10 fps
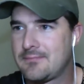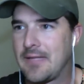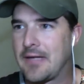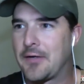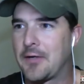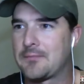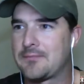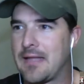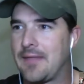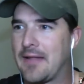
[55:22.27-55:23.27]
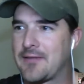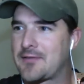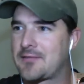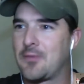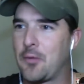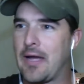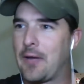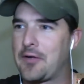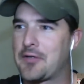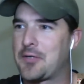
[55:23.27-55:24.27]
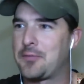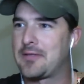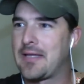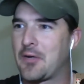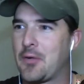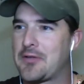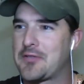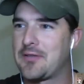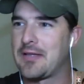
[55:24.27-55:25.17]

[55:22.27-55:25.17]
I don't know. That that's the way I would interpret that question. That's